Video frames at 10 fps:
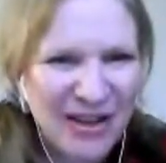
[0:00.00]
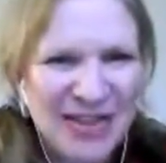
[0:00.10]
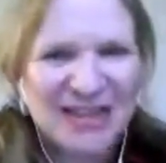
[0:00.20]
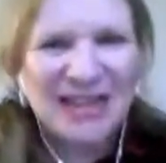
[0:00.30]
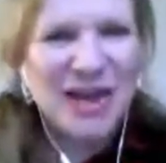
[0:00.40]

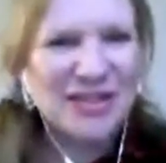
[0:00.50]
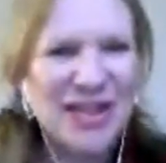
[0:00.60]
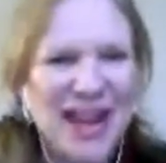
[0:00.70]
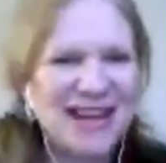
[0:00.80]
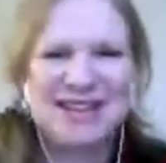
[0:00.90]
It
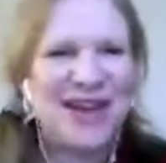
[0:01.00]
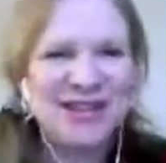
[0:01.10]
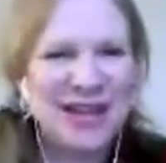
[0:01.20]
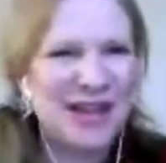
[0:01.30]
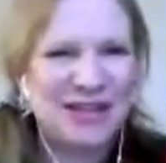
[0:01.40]

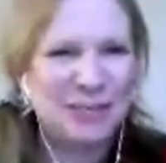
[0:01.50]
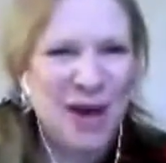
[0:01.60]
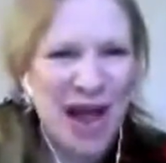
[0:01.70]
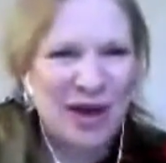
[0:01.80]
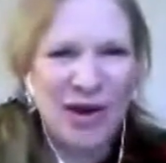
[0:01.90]
doesn't
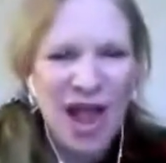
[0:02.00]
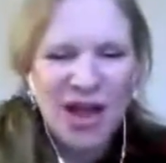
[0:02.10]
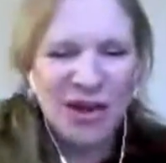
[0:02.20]
inspire.